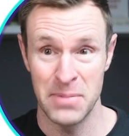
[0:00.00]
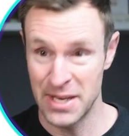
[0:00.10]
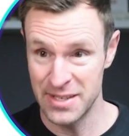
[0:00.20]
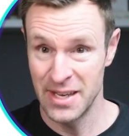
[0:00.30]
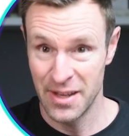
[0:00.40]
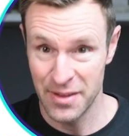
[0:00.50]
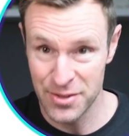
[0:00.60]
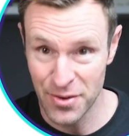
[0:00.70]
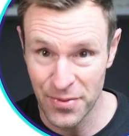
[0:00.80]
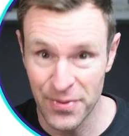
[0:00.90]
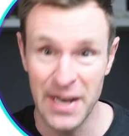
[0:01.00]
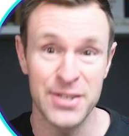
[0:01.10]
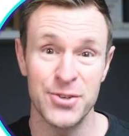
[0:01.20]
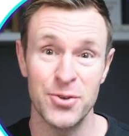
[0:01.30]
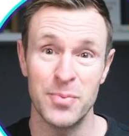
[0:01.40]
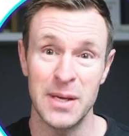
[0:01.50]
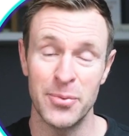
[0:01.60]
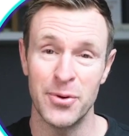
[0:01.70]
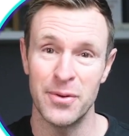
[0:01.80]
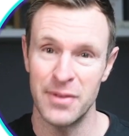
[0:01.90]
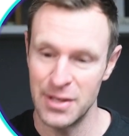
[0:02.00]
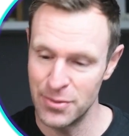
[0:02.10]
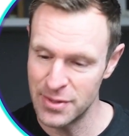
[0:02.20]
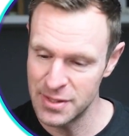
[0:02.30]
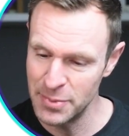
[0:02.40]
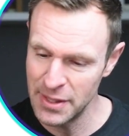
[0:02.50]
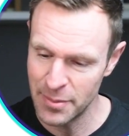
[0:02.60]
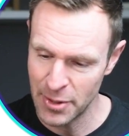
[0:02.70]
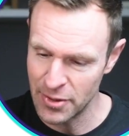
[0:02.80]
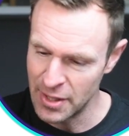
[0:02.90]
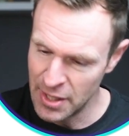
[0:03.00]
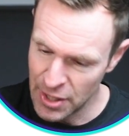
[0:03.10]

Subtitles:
because these are fresh new people that you can speak about.